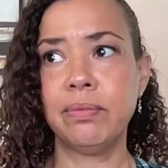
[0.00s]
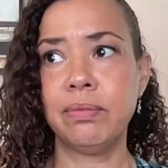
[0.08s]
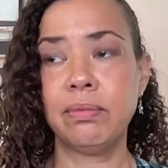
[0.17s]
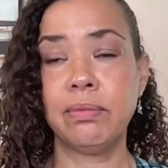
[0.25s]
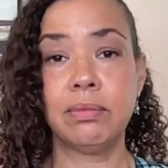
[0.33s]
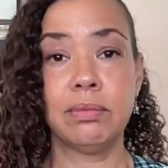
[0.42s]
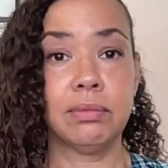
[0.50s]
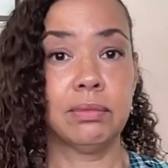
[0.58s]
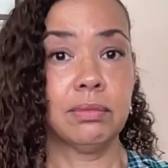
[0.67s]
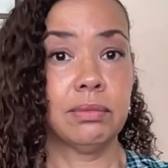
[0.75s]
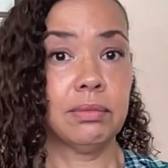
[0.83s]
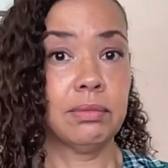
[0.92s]

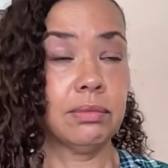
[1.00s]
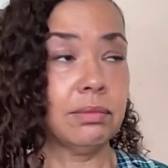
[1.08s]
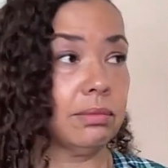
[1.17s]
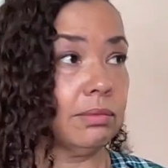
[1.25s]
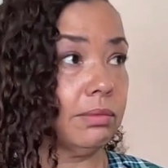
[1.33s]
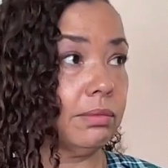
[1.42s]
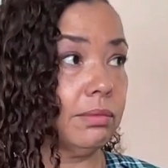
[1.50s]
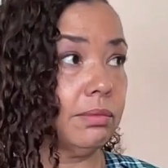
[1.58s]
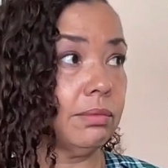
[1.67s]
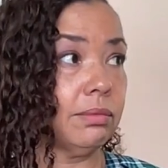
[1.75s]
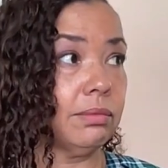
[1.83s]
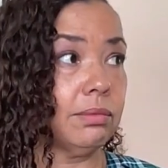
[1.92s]

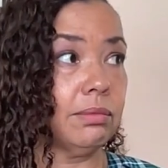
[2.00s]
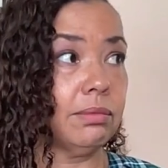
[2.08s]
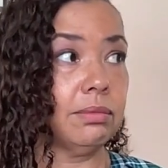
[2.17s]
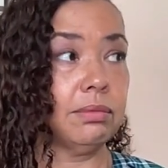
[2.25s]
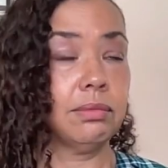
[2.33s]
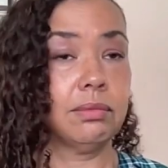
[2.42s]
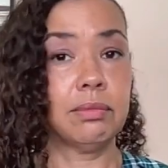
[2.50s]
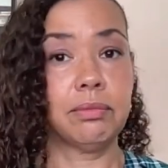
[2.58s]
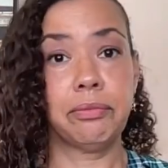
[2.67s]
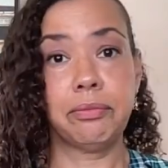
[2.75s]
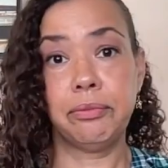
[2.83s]
No one is speaking in this clip.